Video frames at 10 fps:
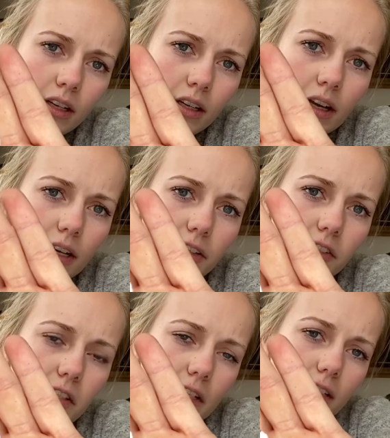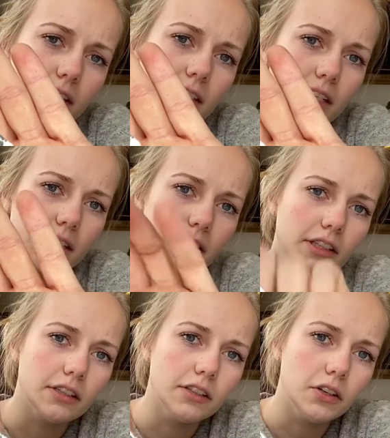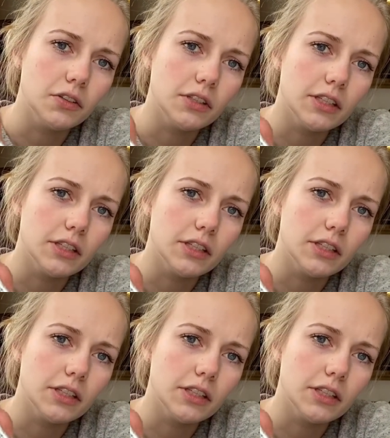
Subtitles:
And you'll see it sticks to the node.